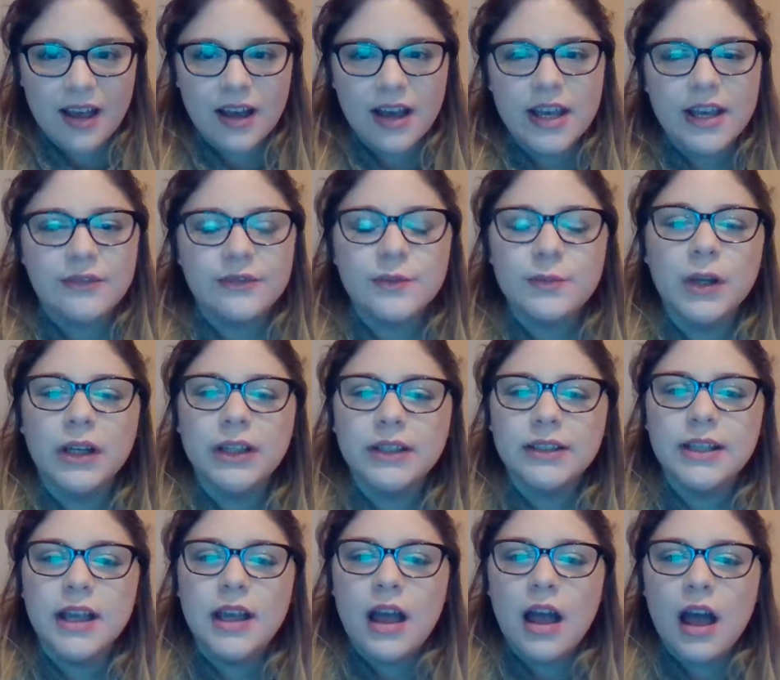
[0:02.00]
Hi
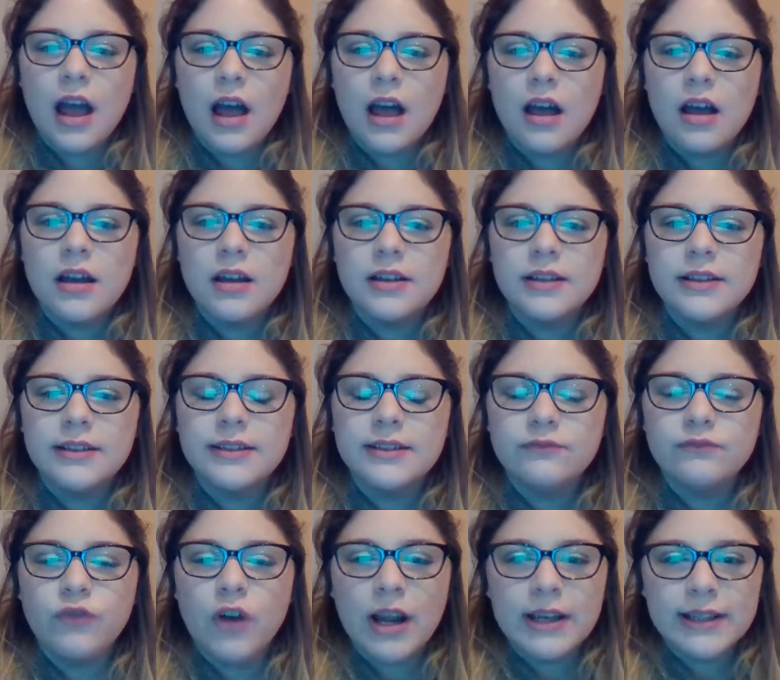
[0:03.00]
everyone.
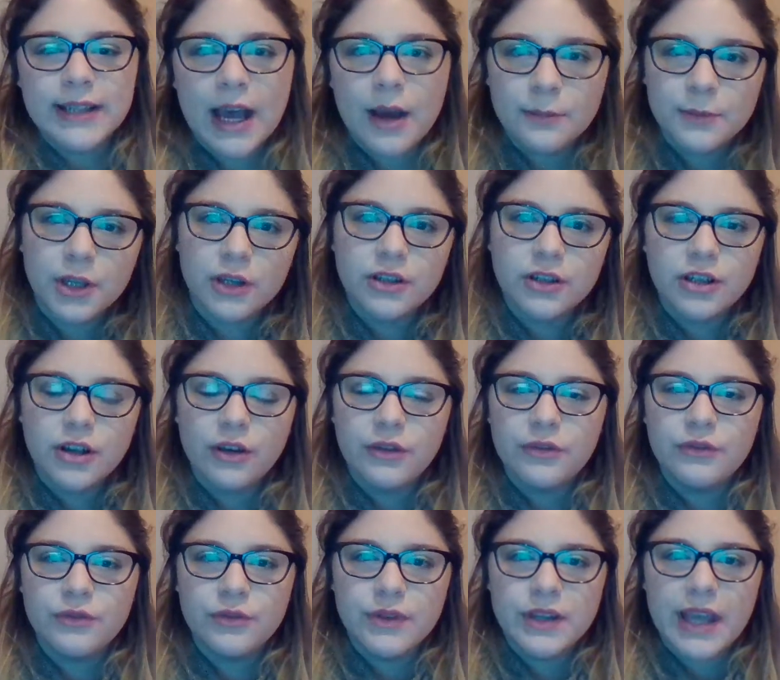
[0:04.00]
Right now I'm going to go
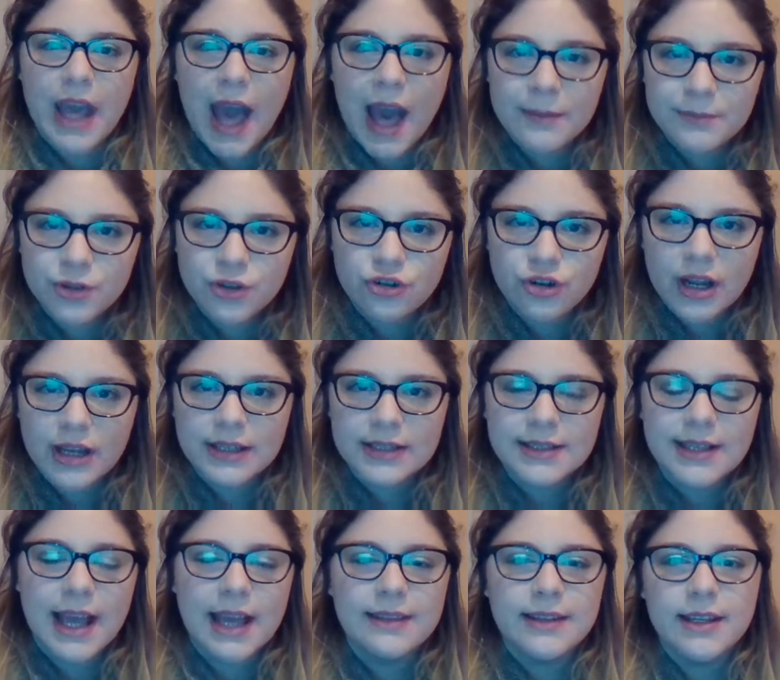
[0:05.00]
through the
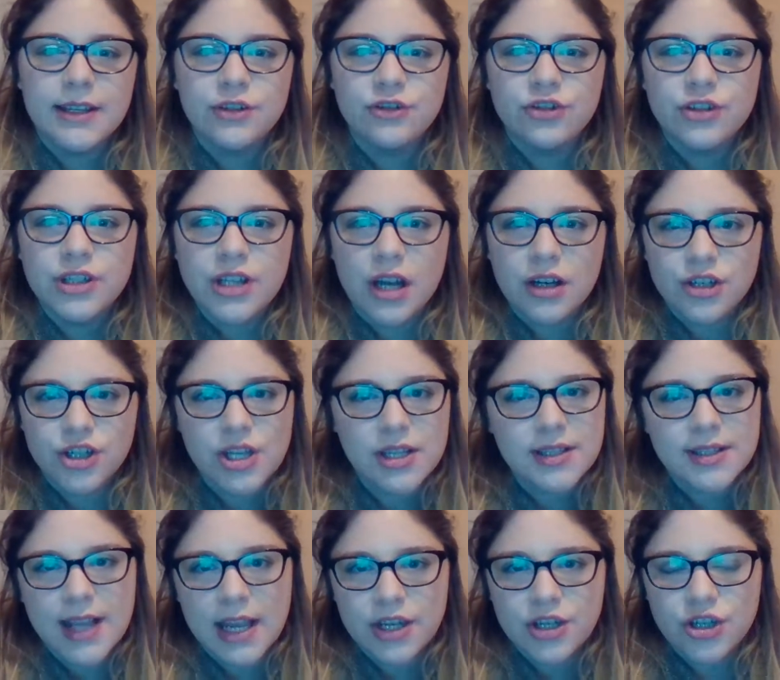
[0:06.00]
abstract and the introduction
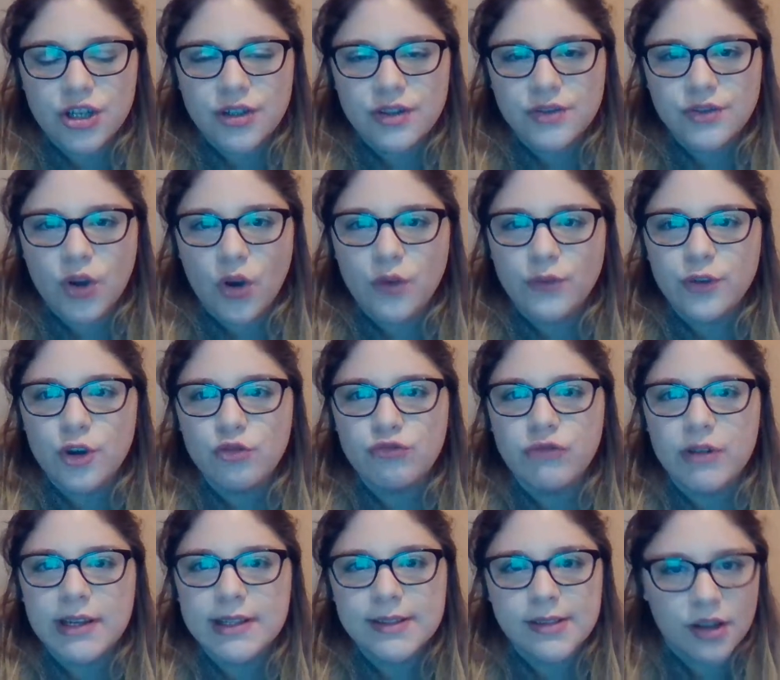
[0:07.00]
sections of your
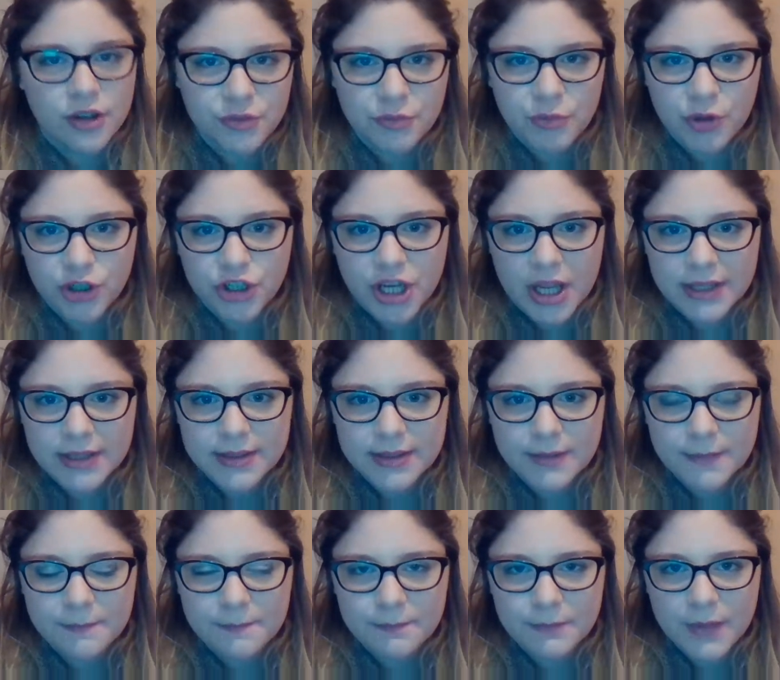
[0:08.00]
research project.
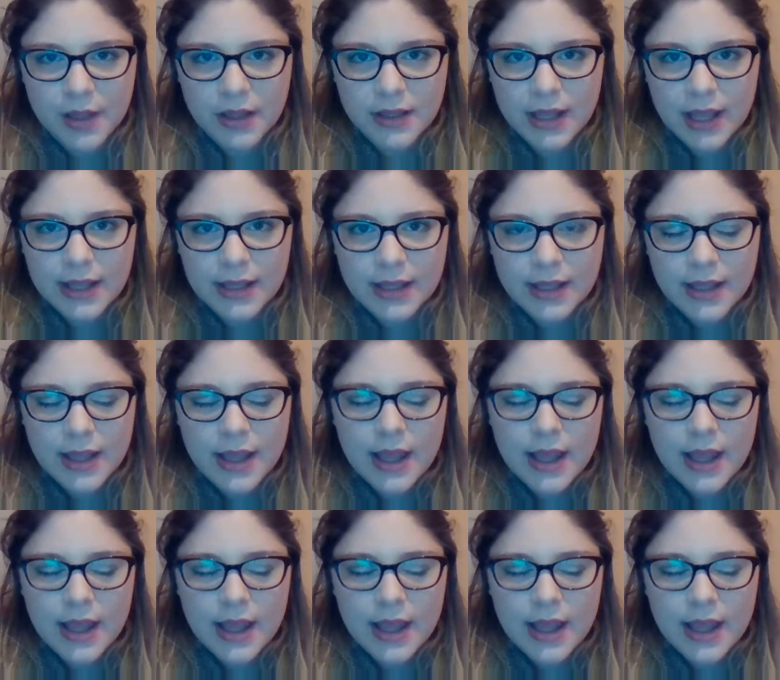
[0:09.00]
Okay.